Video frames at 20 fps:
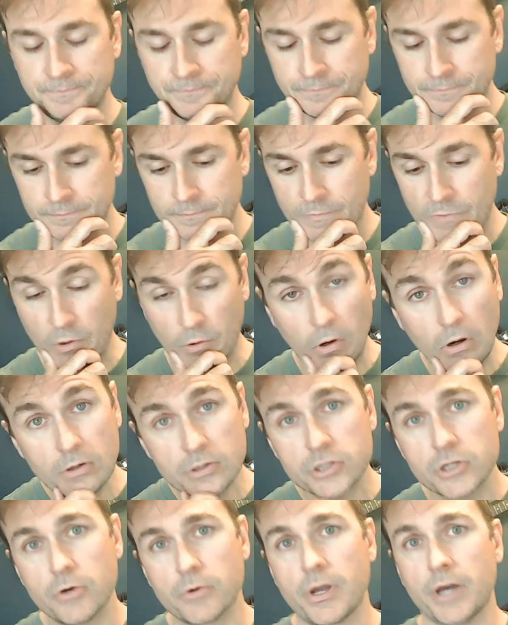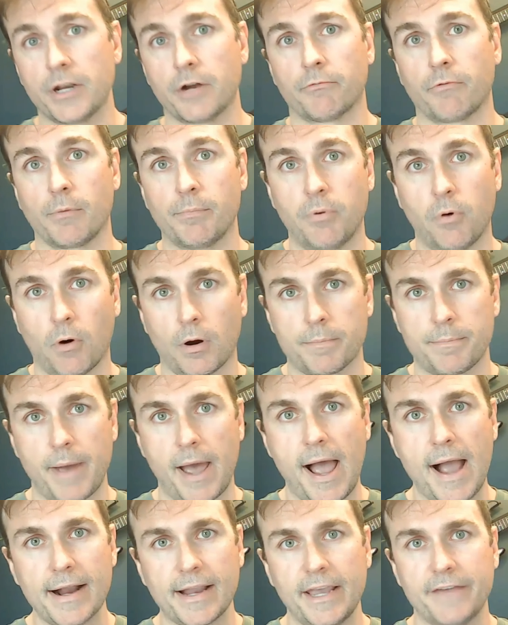They're also going to report back
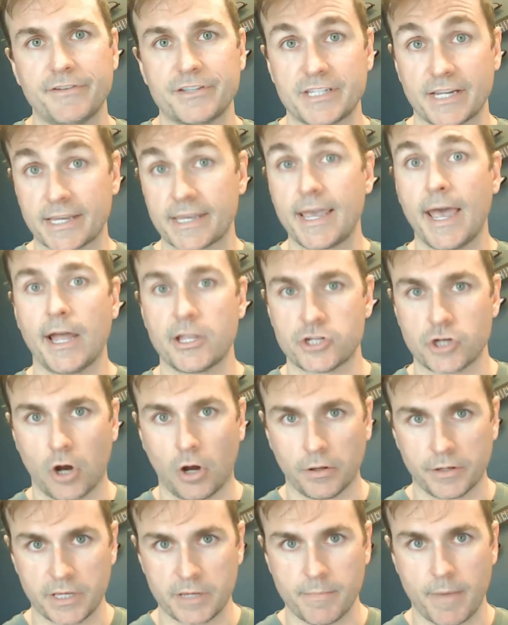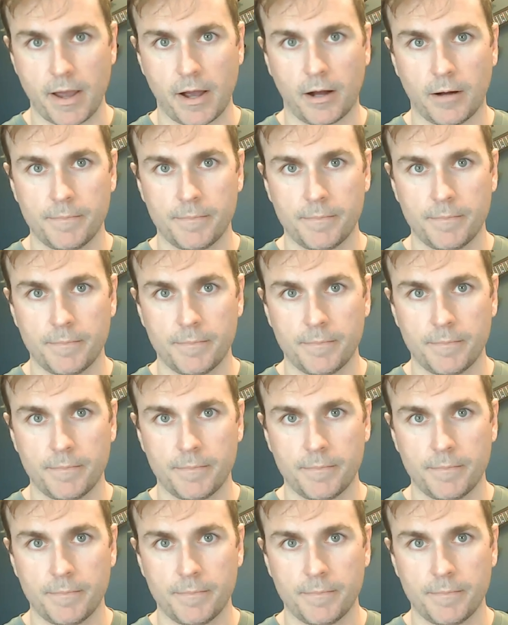if it's a catch-all email.